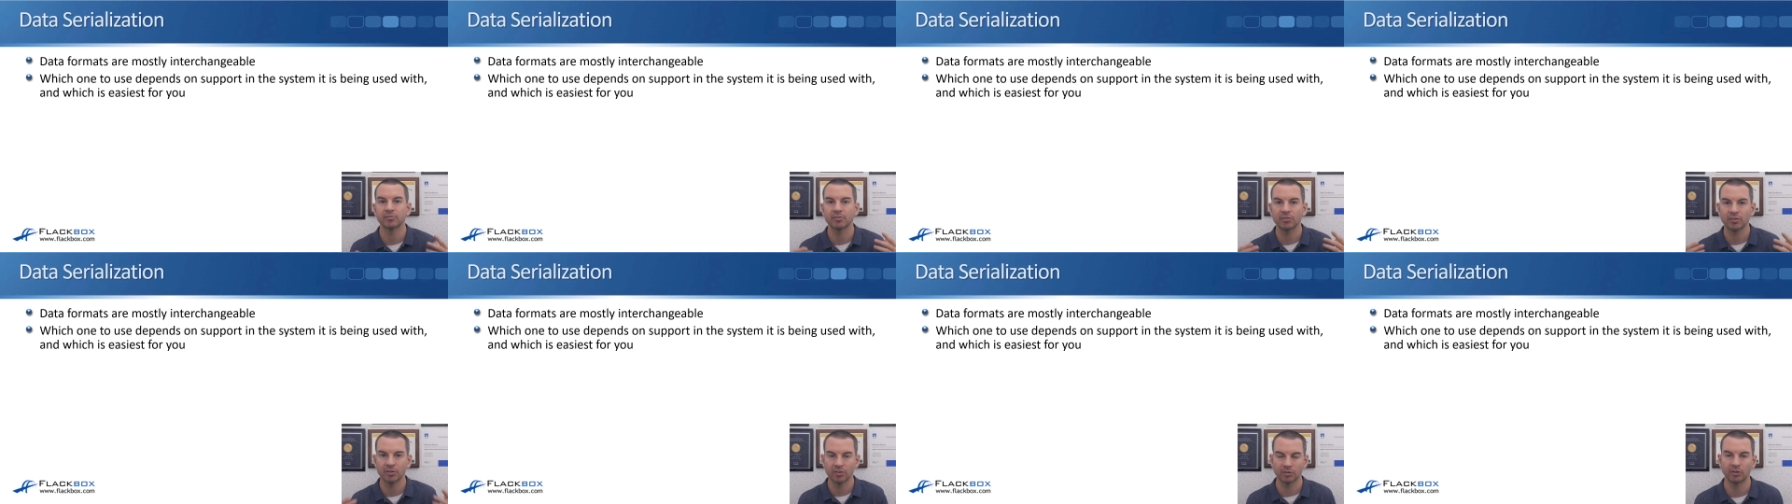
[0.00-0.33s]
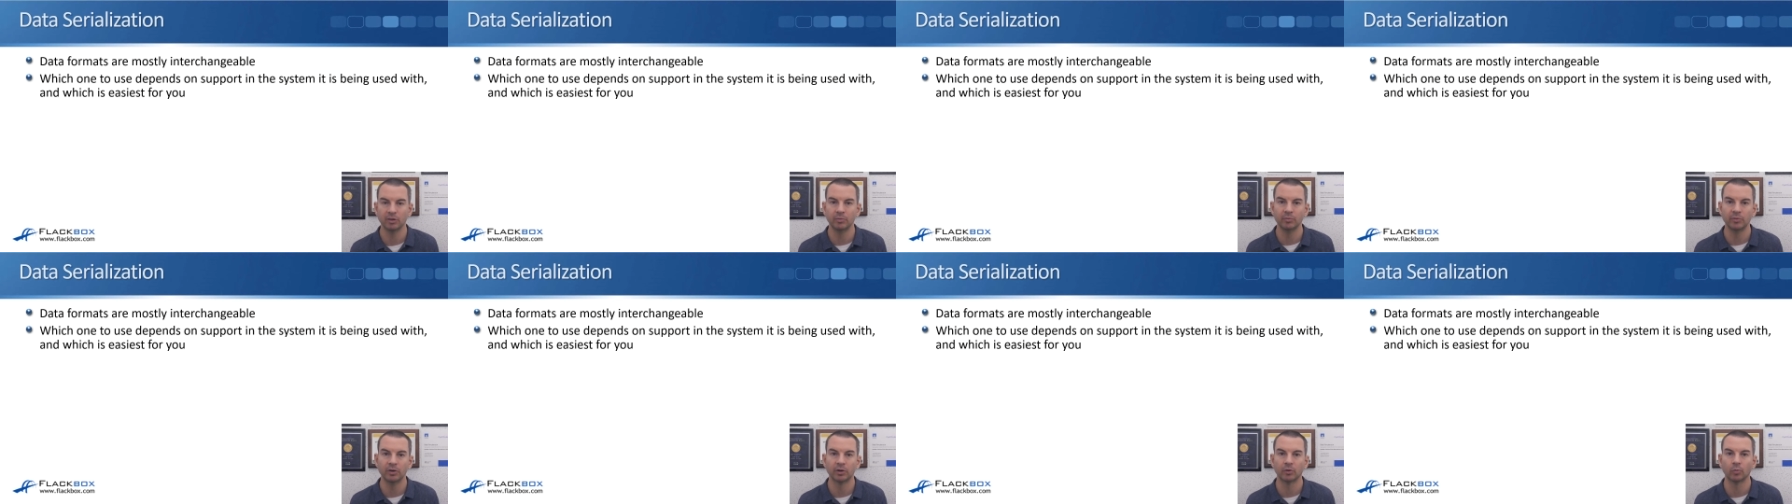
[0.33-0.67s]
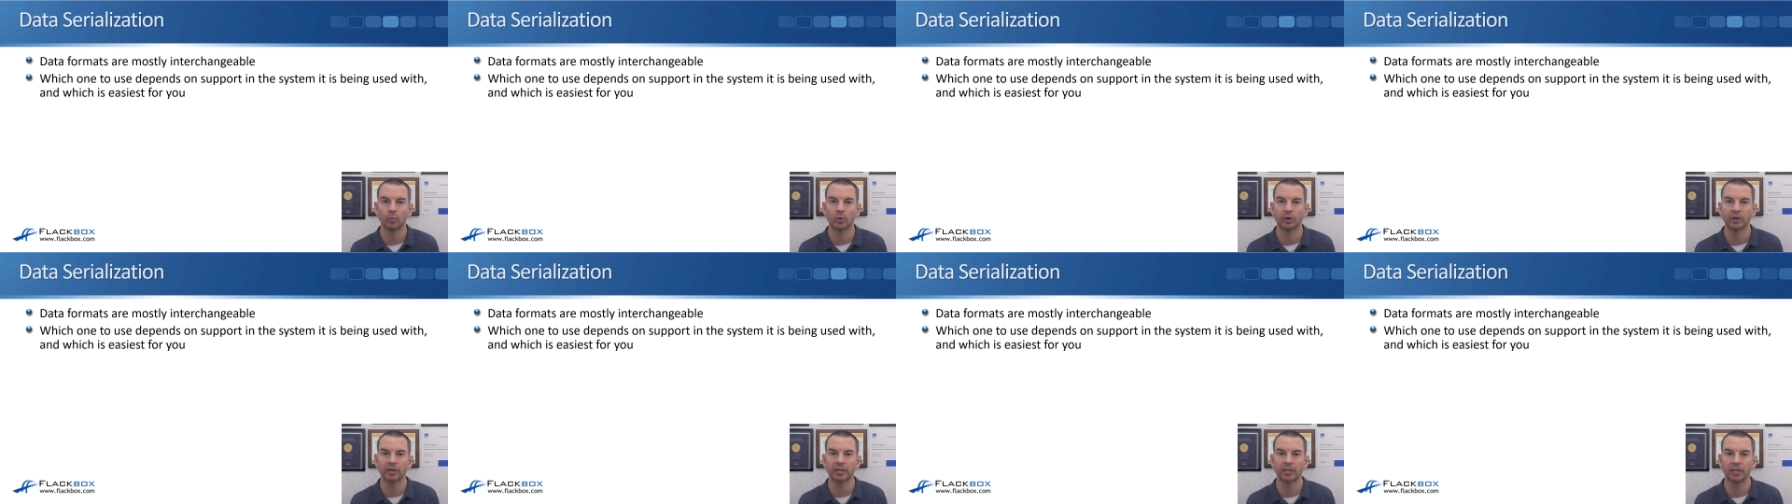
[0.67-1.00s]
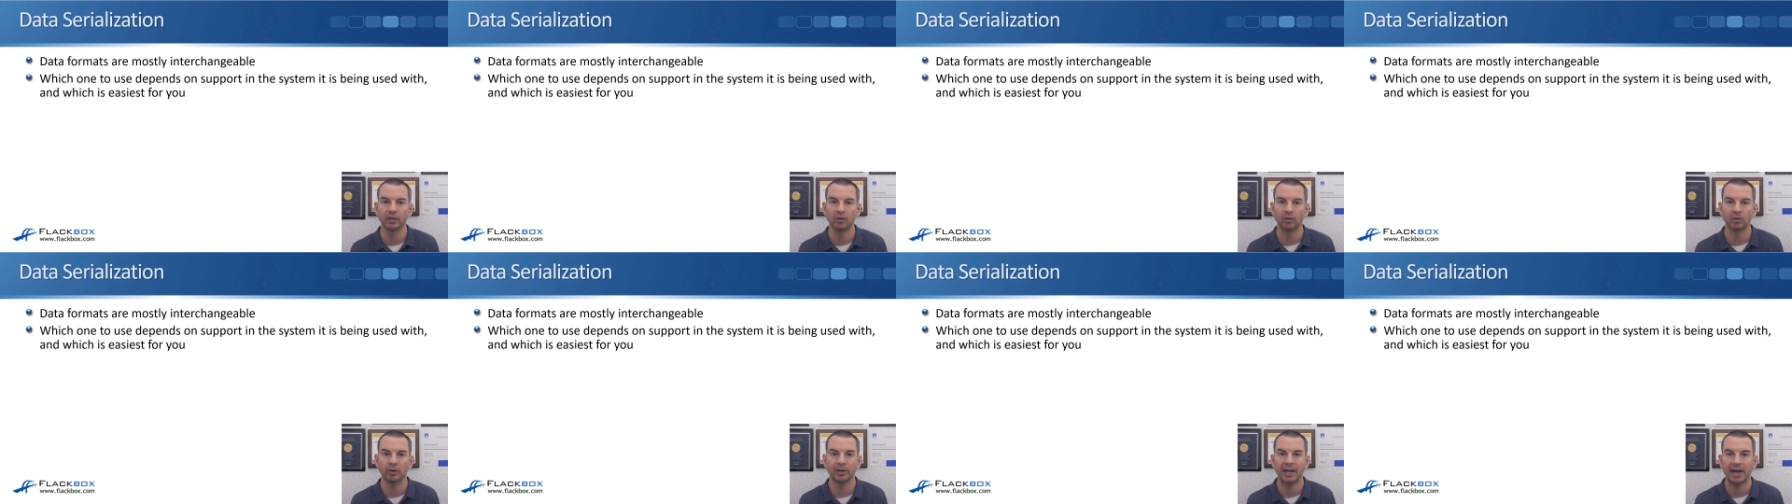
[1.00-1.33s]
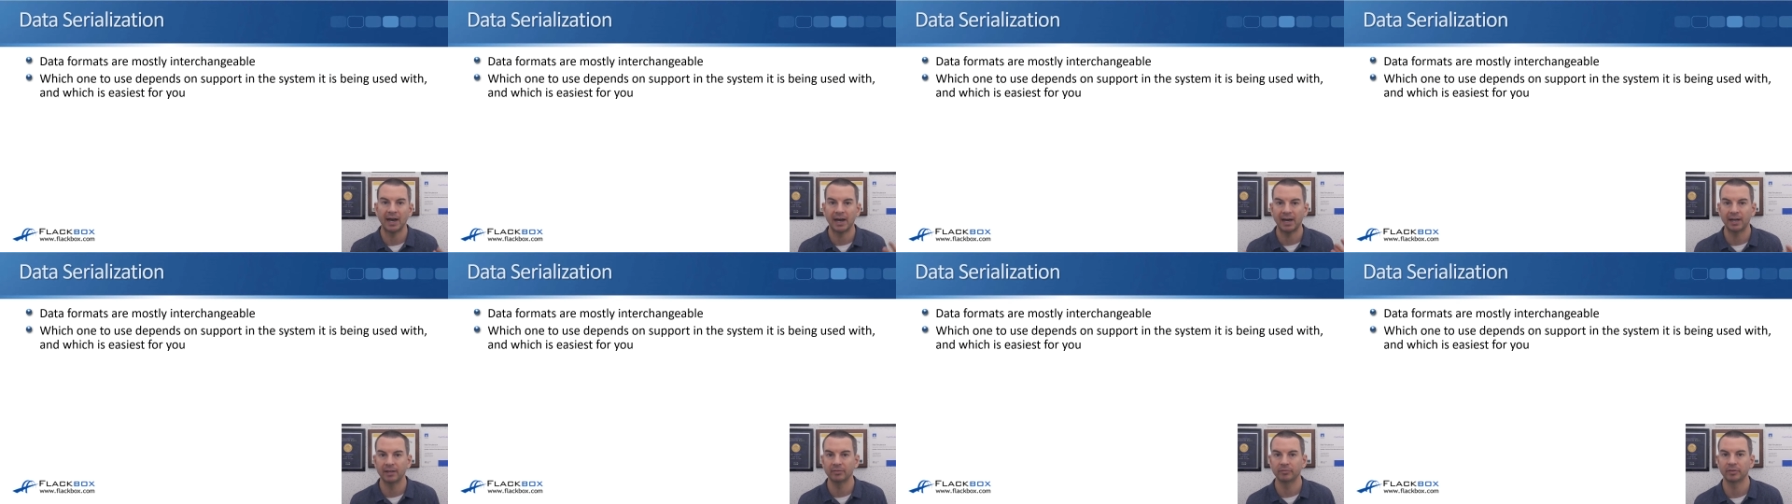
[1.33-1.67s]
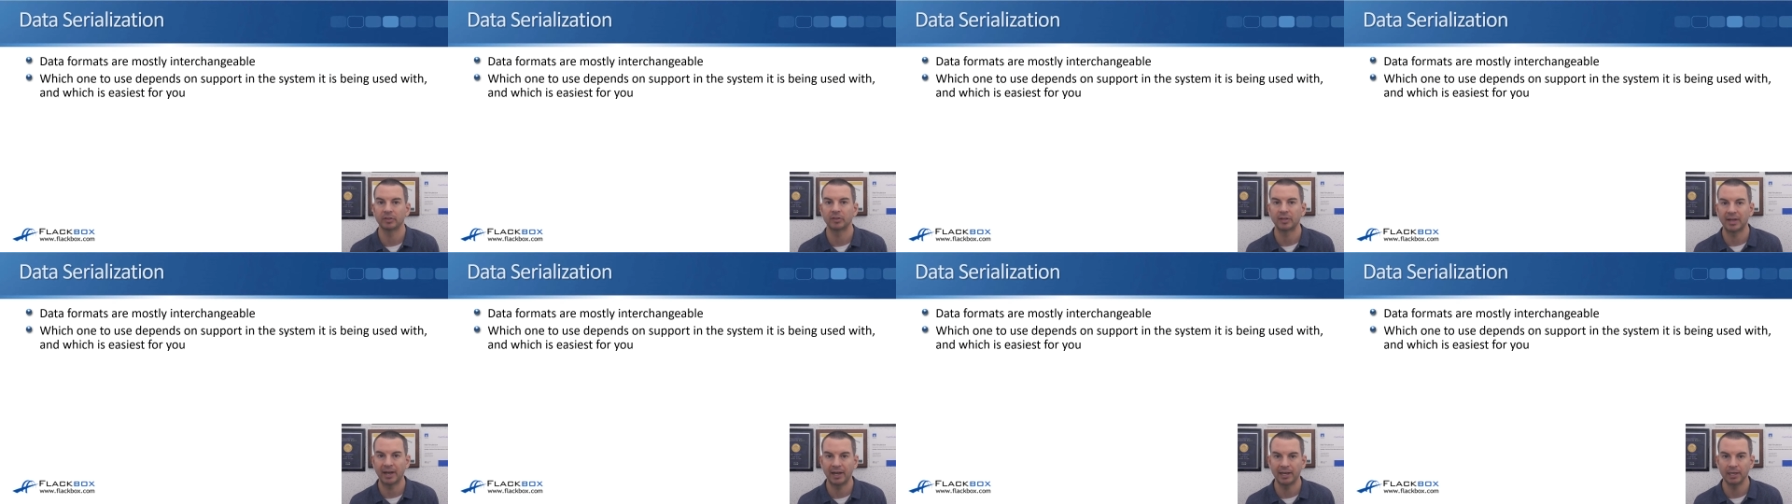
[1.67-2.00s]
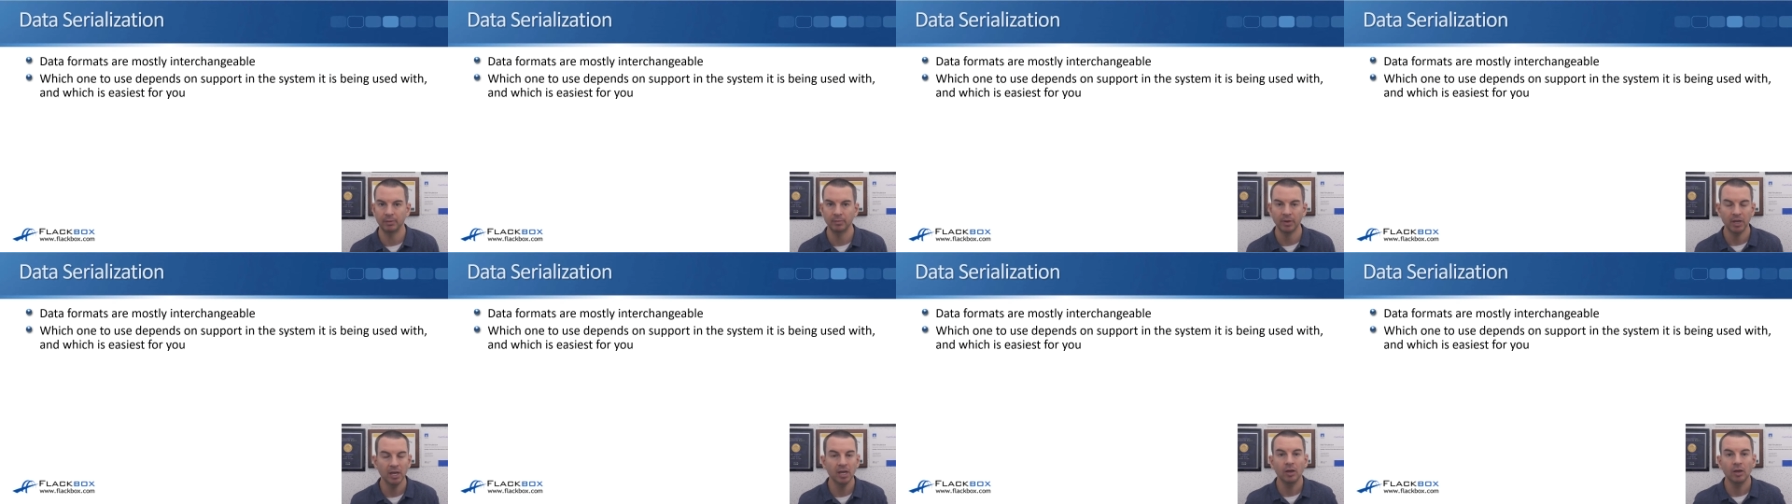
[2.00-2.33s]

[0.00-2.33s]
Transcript: system you're working on at the time.